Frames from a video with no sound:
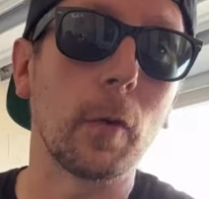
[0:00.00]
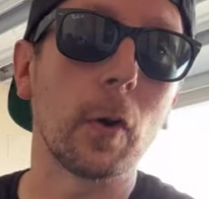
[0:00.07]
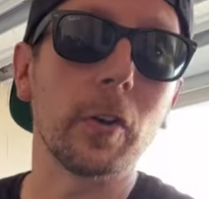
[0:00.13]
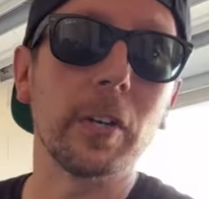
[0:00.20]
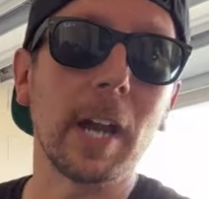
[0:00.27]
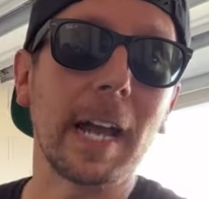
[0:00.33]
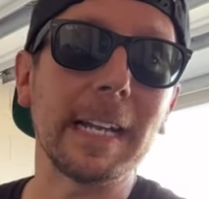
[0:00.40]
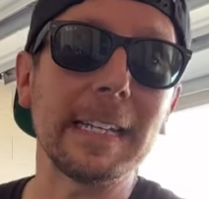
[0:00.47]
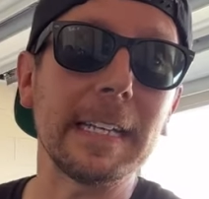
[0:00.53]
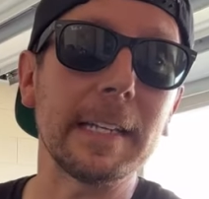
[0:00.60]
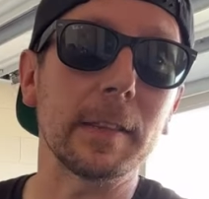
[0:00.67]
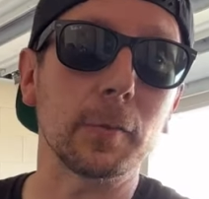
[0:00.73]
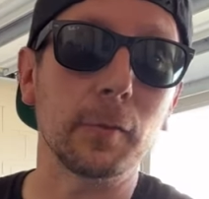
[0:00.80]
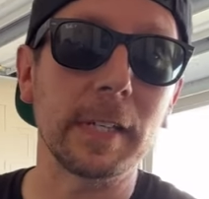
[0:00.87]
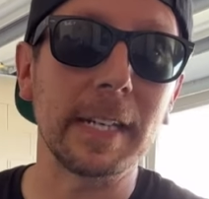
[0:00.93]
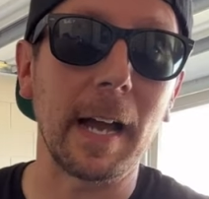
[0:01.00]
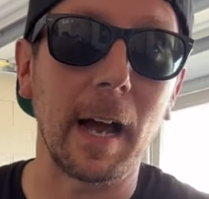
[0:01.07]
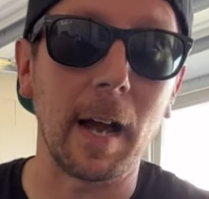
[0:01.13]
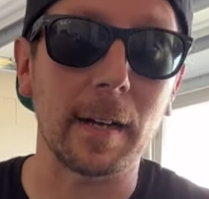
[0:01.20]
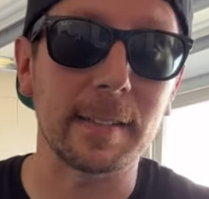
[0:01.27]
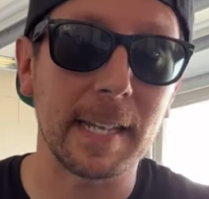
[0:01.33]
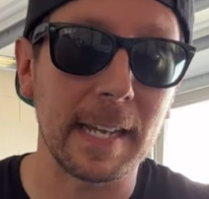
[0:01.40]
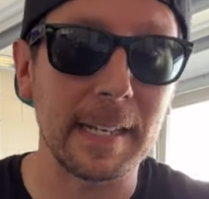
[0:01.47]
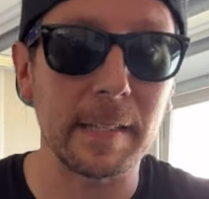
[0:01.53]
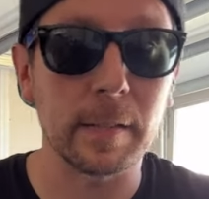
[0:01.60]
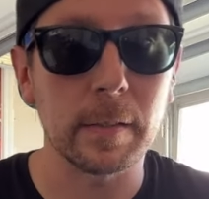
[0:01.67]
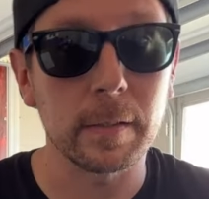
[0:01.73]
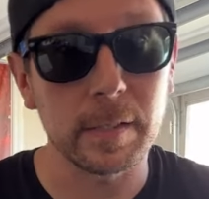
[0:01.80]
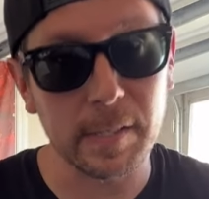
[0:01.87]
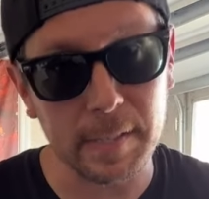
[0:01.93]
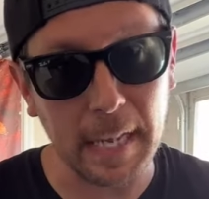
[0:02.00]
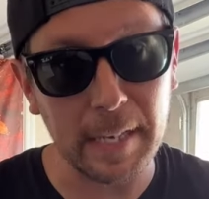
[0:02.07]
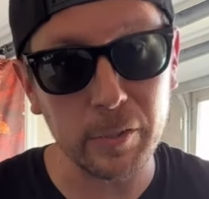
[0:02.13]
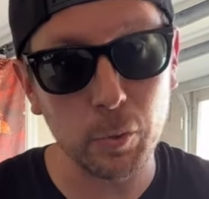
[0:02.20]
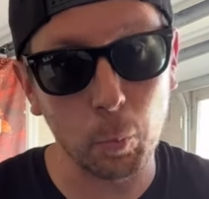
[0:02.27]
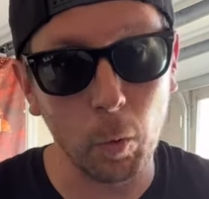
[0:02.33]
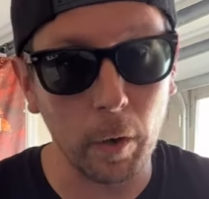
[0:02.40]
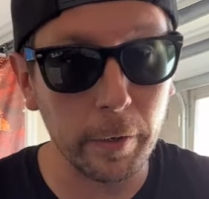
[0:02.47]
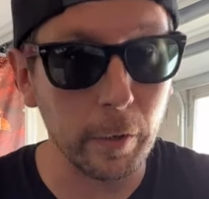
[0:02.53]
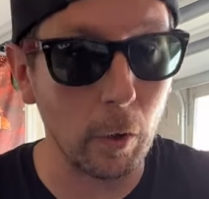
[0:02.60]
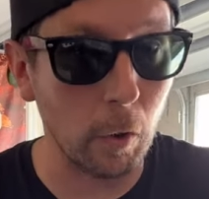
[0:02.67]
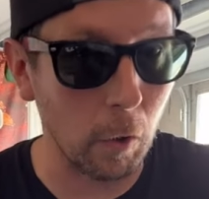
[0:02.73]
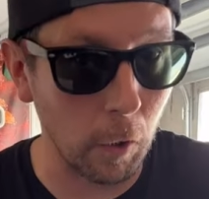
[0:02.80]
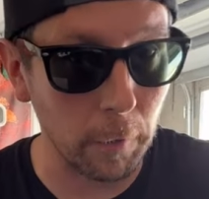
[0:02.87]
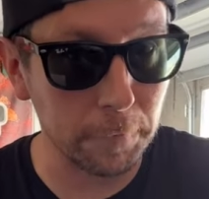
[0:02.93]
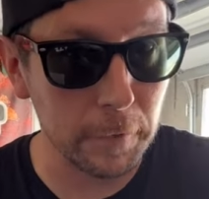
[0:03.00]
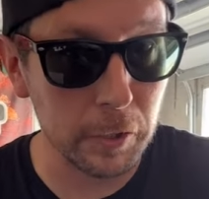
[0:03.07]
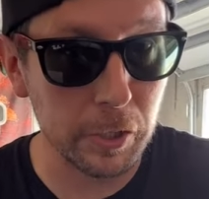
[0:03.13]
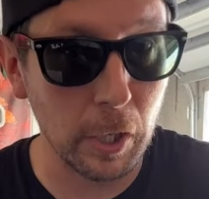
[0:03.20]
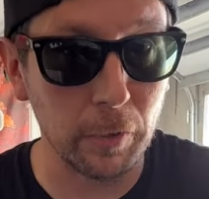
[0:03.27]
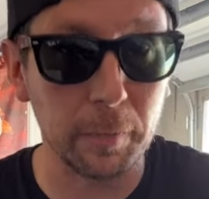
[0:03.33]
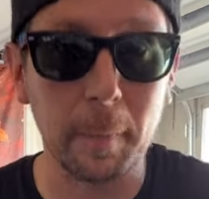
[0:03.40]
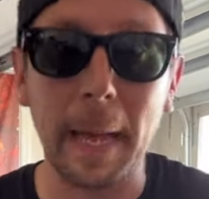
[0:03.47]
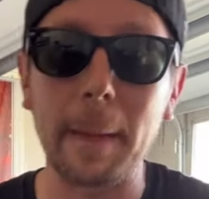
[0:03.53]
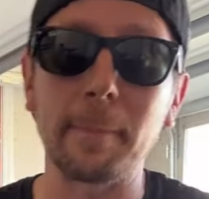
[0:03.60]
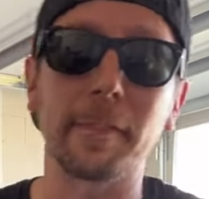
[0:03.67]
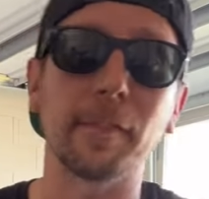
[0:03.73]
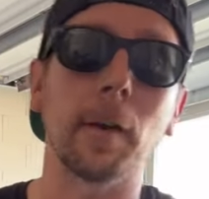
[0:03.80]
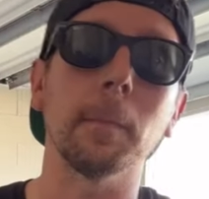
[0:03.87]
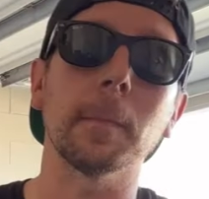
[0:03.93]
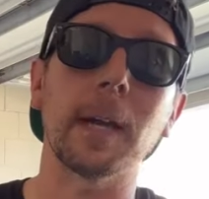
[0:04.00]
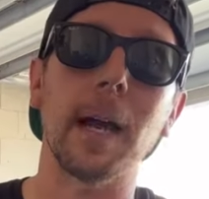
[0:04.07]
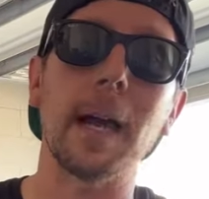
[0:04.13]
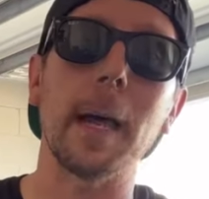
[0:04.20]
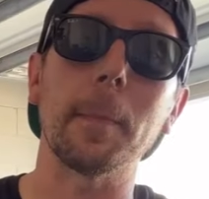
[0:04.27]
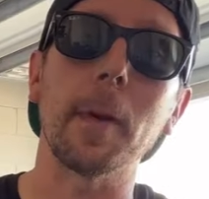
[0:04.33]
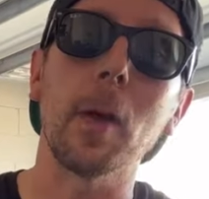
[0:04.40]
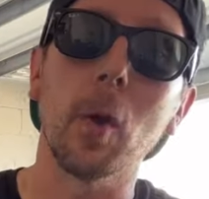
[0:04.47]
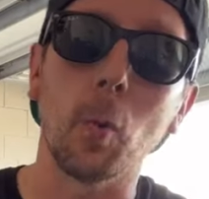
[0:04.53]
our ninety-three octane stage one off the shelf map from Cobb,